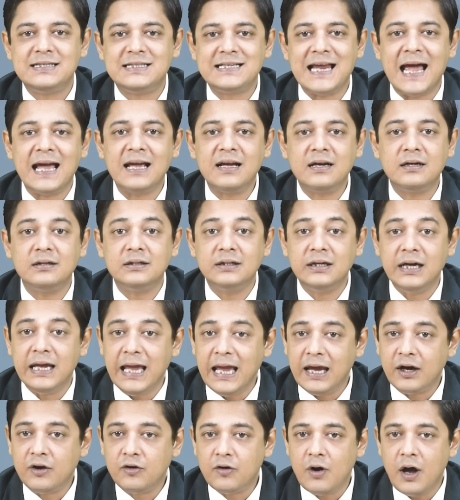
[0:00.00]
tanker
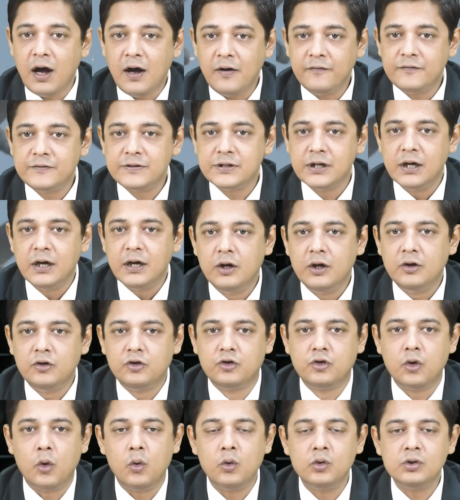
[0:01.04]
aircraft,
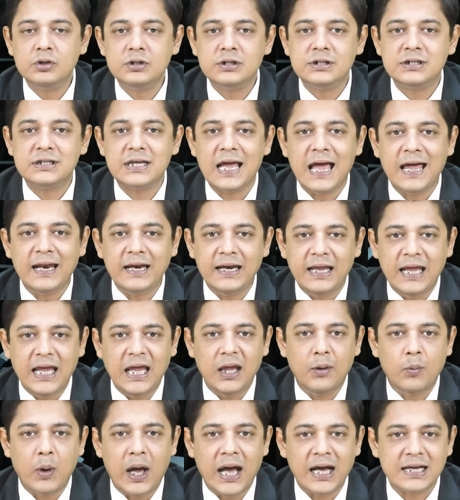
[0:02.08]
drones, and
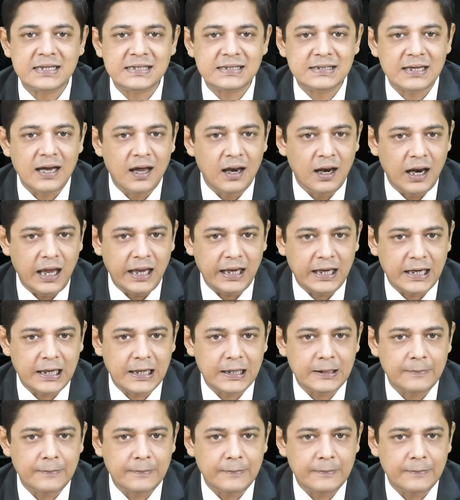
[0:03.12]
AWACS alike.